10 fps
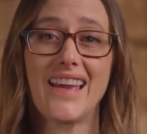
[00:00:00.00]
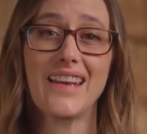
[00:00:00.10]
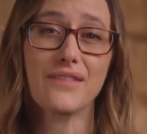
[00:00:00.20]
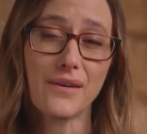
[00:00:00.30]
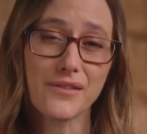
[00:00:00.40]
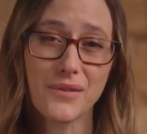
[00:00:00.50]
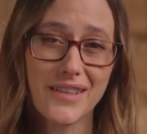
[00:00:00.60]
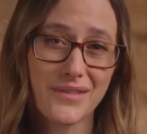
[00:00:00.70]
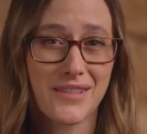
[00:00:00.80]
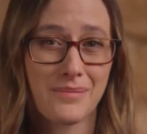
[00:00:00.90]
And if I was
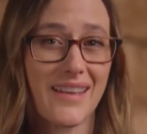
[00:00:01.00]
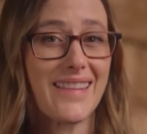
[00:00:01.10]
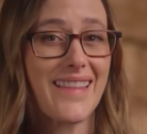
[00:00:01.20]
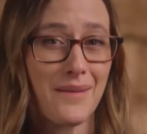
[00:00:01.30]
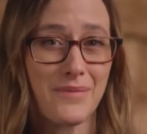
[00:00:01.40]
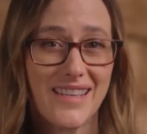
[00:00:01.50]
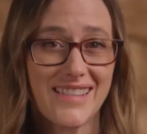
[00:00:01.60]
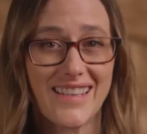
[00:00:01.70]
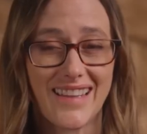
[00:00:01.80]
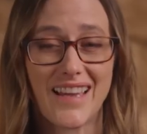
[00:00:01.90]
going to explain that
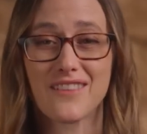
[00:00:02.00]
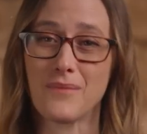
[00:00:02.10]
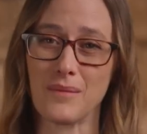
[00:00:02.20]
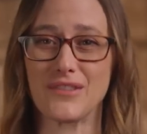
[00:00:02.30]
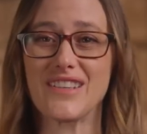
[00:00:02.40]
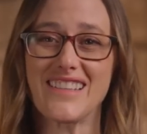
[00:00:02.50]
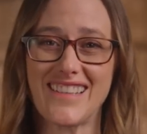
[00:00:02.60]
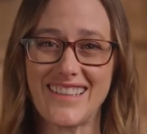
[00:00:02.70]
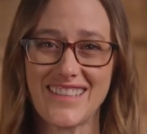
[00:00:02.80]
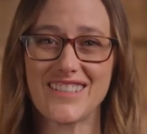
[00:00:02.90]
piece in light of memory
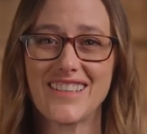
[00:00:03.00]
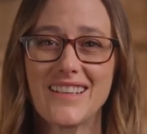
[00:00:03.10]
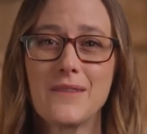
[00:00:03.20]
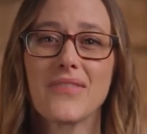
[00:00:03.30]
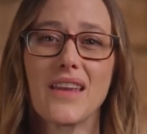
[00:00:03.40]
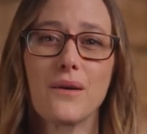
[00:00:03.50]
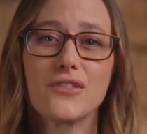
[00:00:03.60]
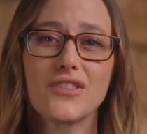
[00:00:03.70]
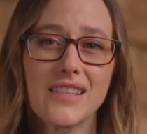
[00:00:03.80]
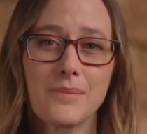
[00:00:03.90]
consolidation, it
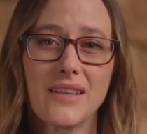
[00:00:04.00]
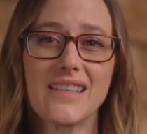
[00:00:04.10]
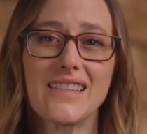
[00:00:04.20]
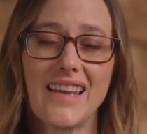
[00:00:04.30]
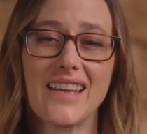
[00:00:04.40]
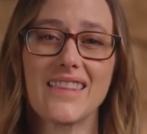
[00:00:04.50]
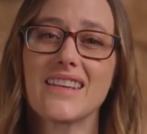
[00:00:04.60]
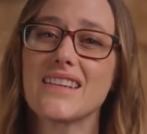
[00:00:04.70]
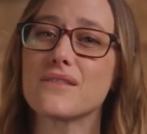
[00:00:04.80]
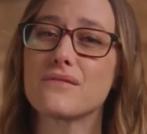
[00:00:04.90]
would just be to say that
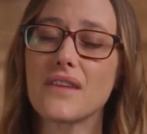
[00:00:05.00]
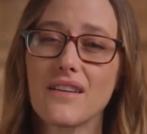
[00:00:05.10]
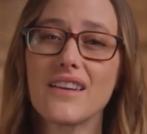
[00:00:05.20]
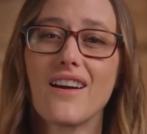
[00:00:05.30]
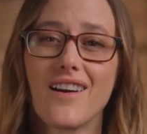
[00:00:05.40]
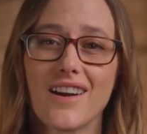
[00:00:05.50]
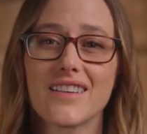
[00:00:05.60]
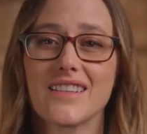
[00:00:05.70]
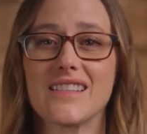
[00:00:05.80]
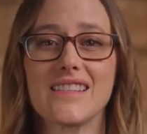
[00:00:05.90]
it is very
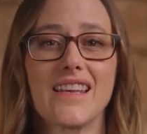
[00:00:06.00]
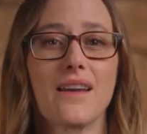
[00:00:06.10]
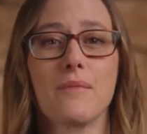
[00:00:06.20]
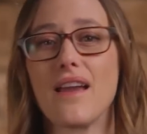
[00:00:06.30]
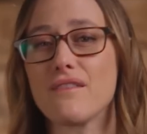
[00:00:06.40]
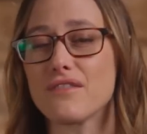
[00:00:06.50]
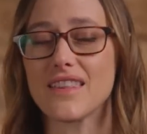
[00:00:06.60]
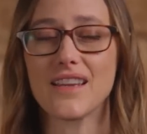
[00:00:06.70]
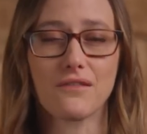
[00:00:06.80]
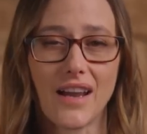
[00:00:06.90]
hard to set up
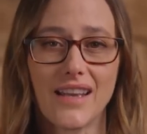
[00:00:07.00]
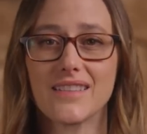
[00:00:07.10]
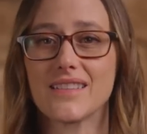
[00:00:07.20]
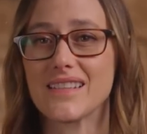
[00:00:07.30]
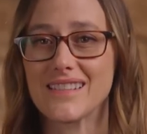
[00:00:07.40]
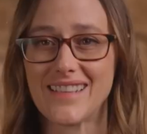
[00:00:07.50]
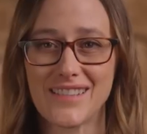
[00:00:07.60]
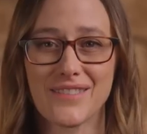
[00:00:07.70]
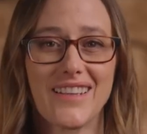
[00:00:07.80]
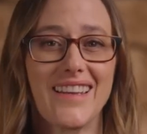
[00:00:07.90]
everything right to
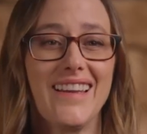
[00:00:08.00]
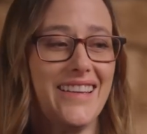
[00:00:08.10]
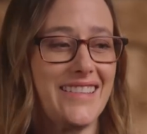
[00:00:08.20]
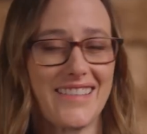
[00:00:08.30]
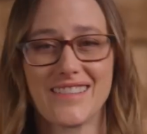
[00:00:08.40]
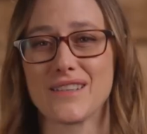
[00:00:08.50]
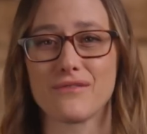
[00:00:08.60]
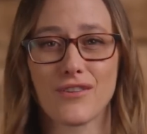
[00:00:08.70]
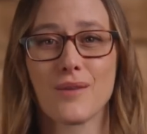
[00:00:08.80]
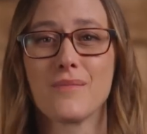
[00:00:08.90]
successfully
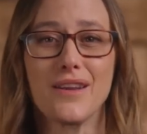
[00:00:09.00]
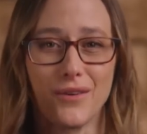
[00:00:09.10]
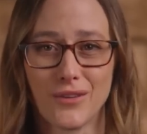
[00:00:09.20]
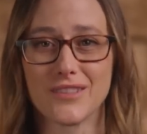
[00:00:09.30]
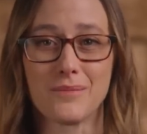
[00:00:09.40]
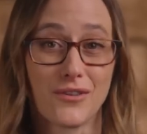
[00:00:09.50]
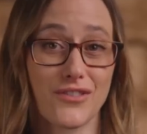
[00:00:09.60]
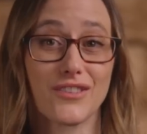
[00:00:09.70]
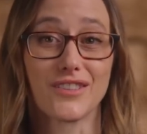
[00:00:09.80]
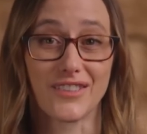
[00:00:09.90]
disconfirm an old
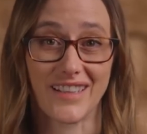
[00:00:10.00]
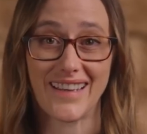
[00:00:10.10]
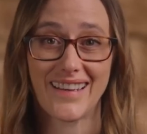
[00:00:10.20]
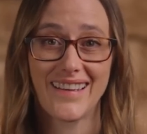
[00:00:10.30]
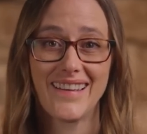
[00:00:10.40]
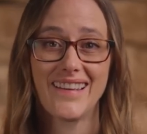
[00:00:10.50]
emotional learning.